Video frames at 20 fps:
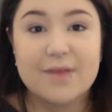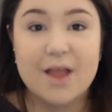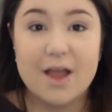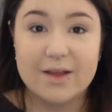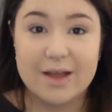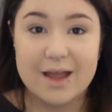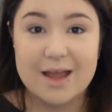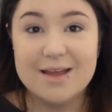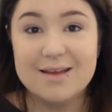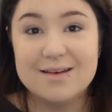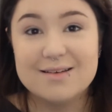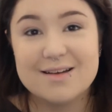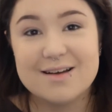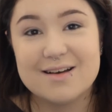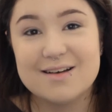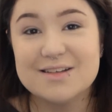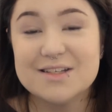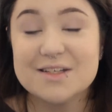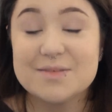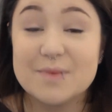Okay,
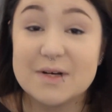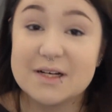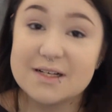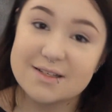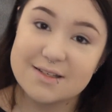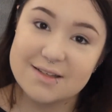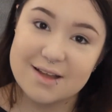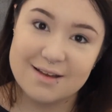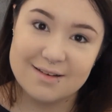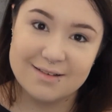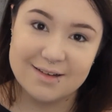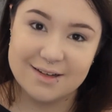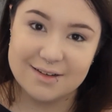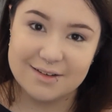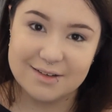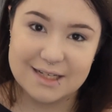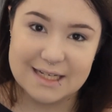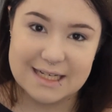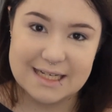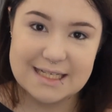last but certainly
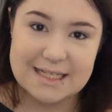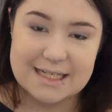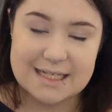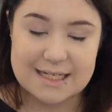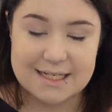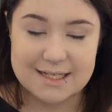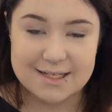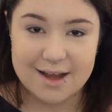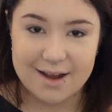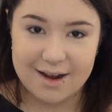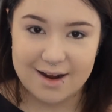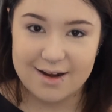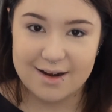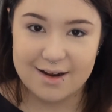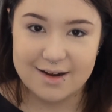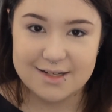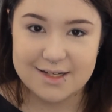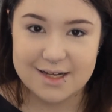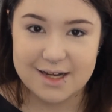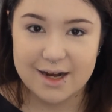not least, it is
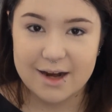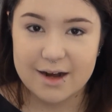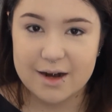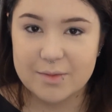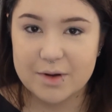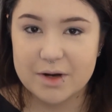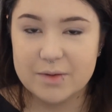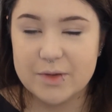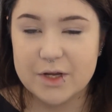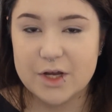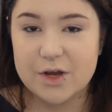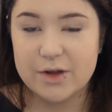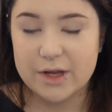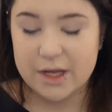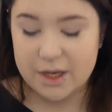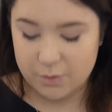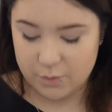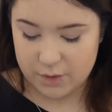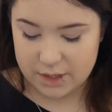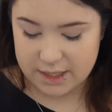highlighting, and I'm going to be
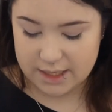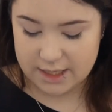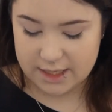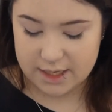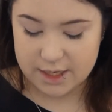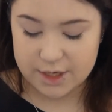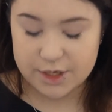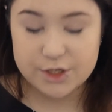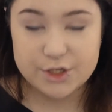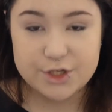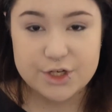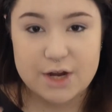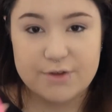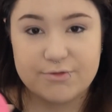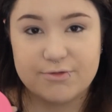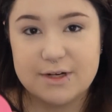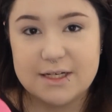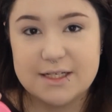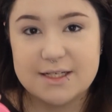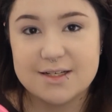going in with the
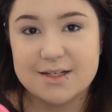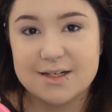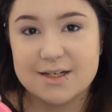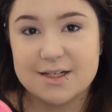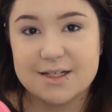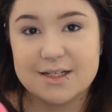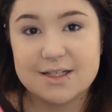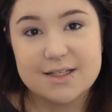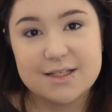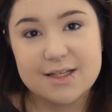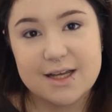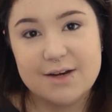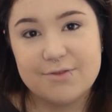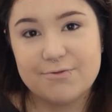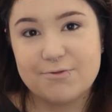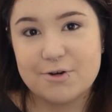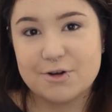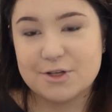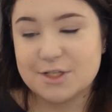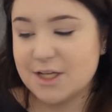Jeffree Star Skin
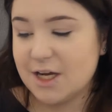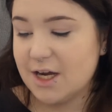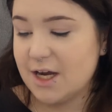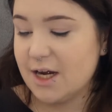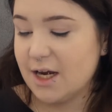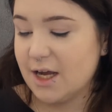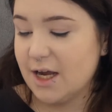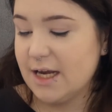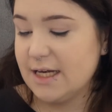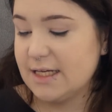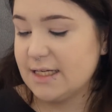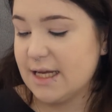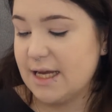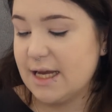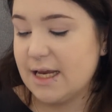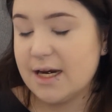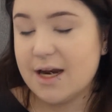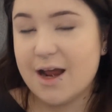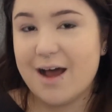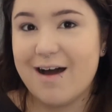Frost highlight
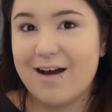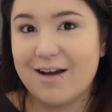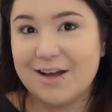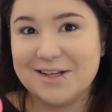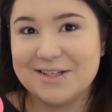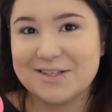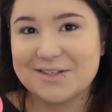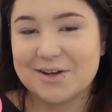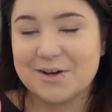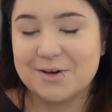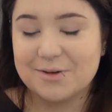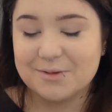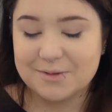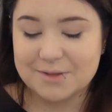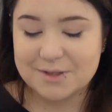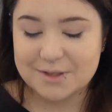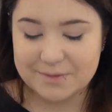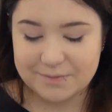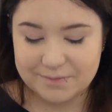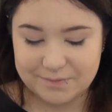in Ice
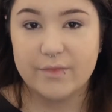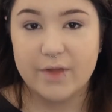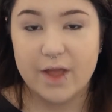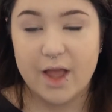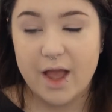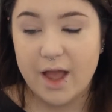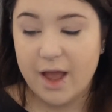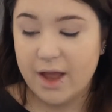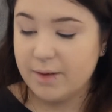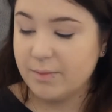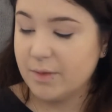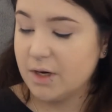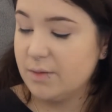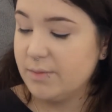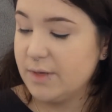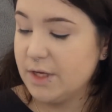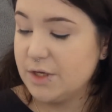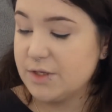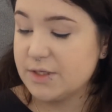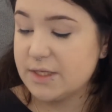Cold. And I'm going
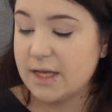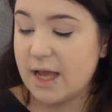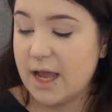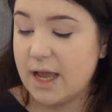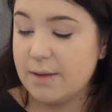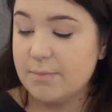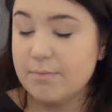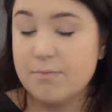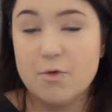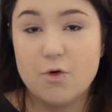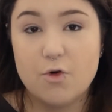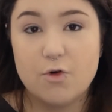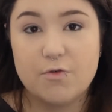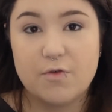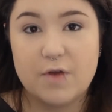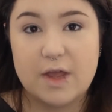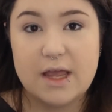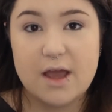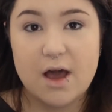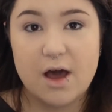to be using a
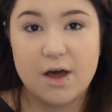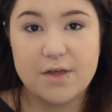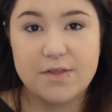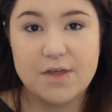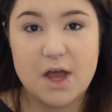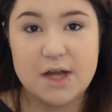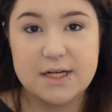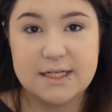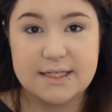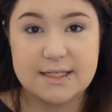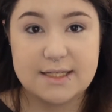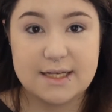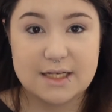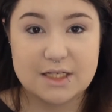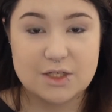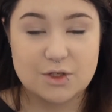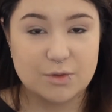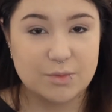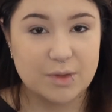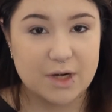Morphe
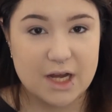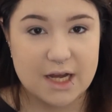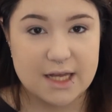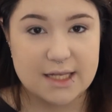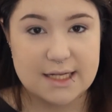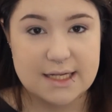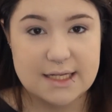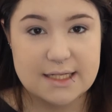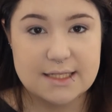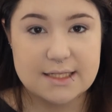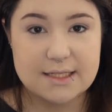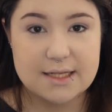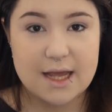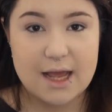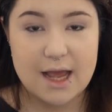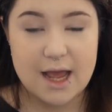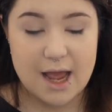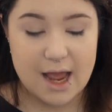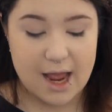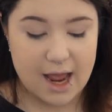R36 to apply this,
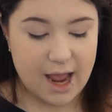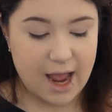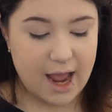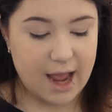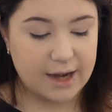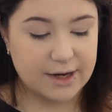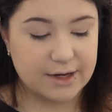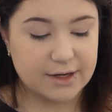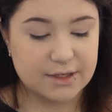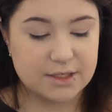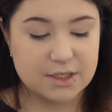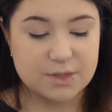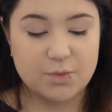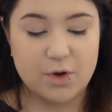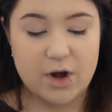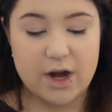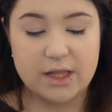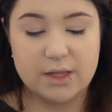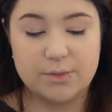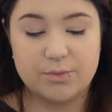and
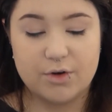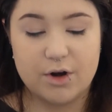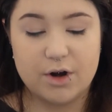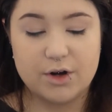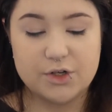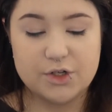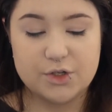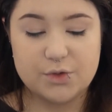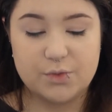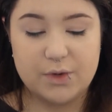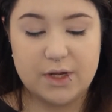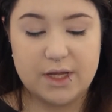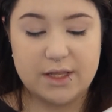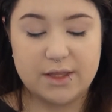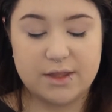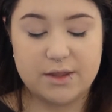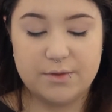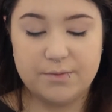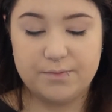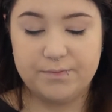spraying the brush
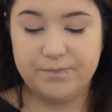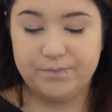with